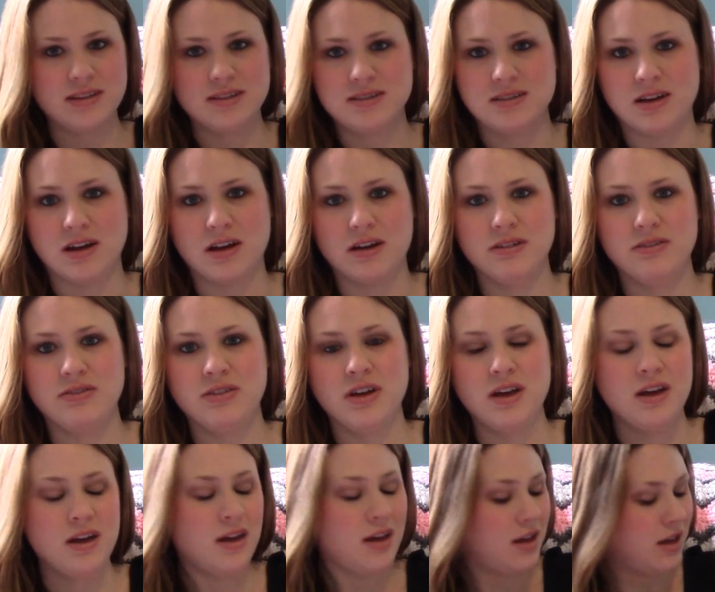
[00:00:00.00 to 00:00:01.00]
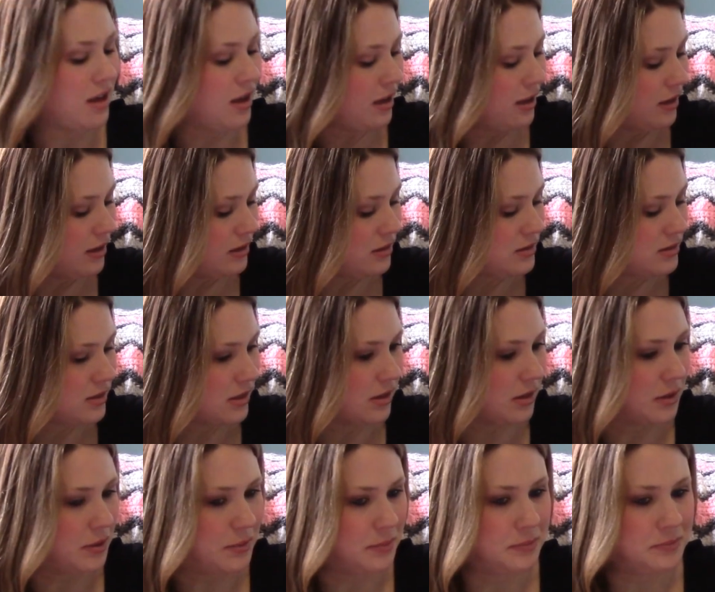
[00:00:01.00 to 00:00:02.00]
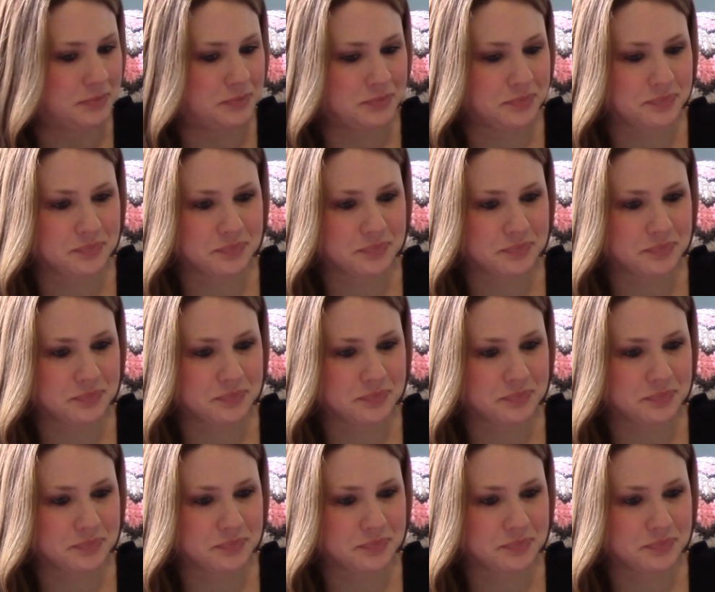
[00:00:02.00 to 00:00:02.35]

stuff. And